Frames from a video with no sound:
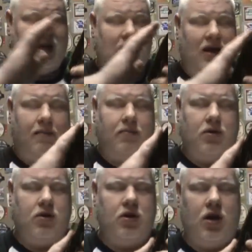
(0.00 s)
I
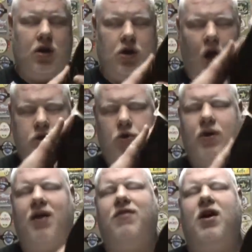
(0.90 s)

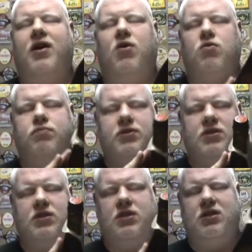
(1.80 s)
don't have high
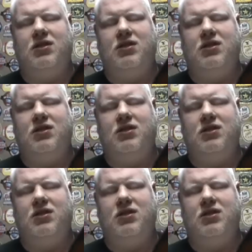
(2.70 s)
hopes.